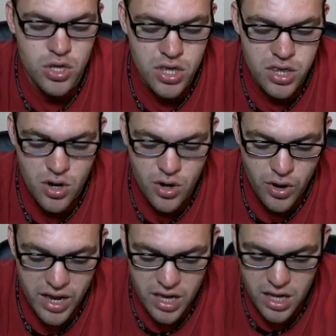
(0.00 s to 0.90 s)

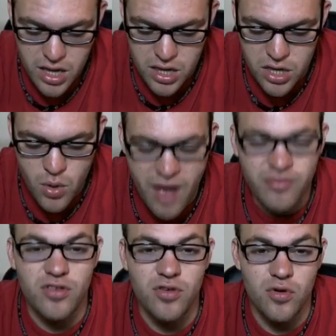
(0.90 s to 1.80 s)
You have
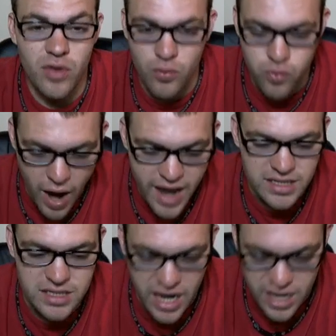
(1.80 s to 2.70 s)
to do like
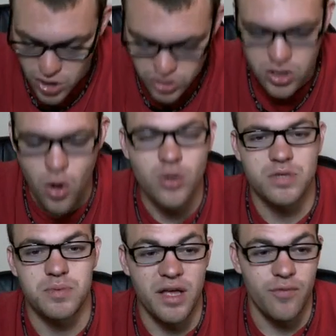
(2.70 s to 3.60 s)
ranks. I used to always
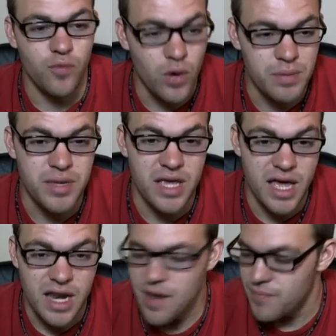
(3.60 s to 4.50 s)
believe would be
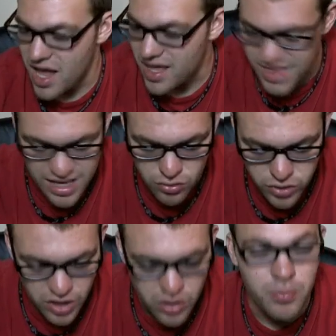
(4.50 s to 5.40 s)
it. I think
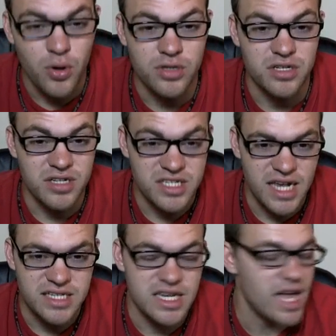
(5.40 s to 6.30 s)
leaderboards are
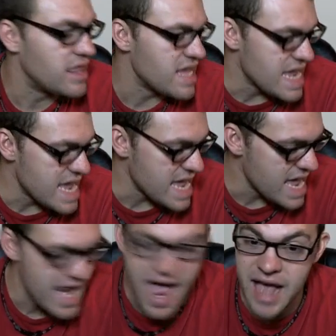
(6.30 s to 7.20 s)
necessity. I think
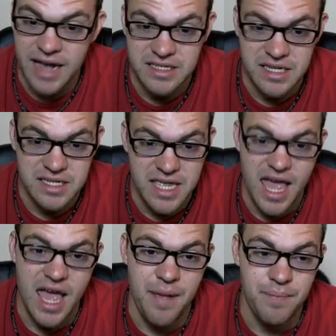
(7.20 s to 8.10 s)
in-access
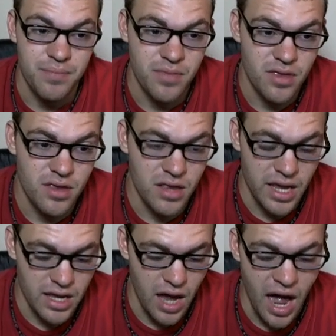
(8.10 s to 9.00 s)
game.
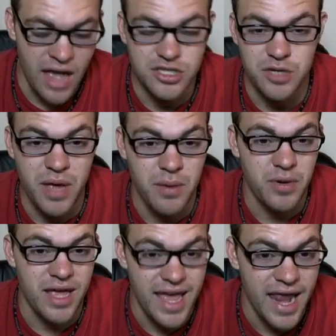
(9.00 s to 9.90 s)
Like, I should be able
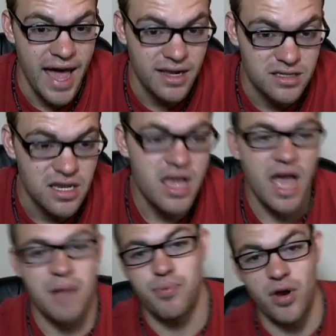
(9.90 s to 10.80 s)
to hit X
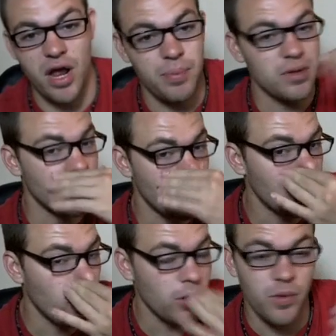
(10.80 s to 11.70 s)
and bring up a
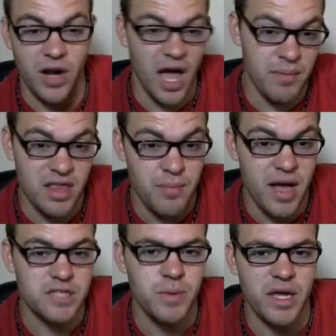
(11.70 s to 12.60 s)
leaderboard when I'm in the
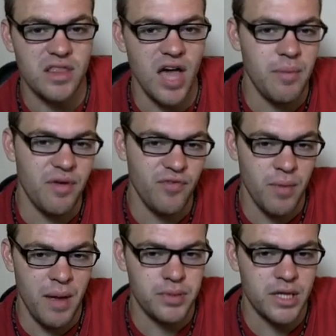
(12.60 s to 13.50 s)
matchmaking lobby for
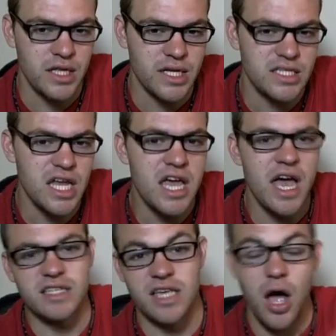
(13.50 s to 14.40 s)
my playlist
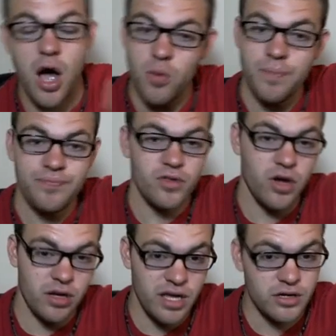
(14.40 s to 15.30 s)
and say, oh,
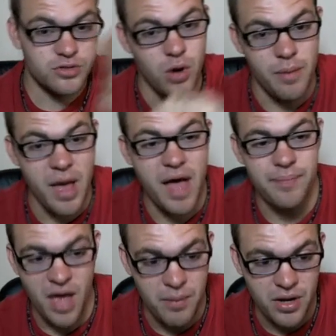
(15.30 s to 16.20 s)
look, here's where I'm
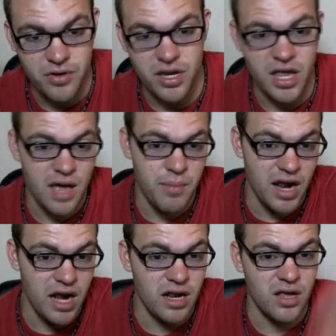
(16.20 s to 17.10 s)
at. I'm better than him. I
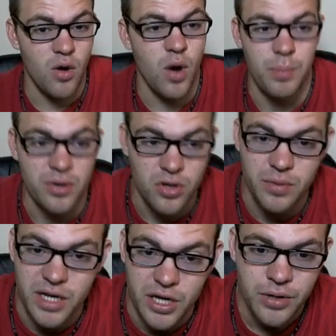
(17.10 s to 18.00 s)
got to go up a little
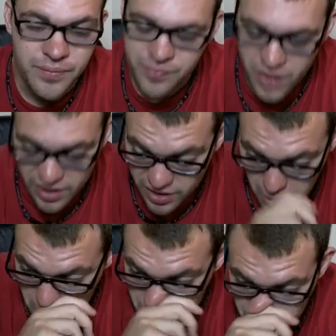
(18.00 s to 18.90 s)
bit here. I think
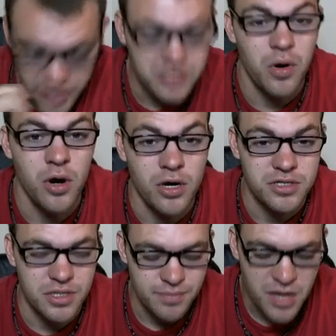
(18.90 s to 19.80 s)
those ranks are
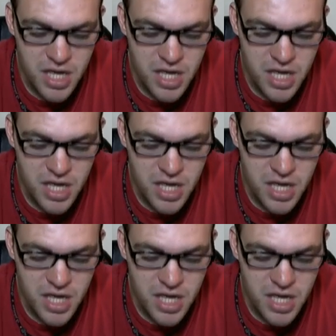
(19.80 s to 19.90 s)
awesome.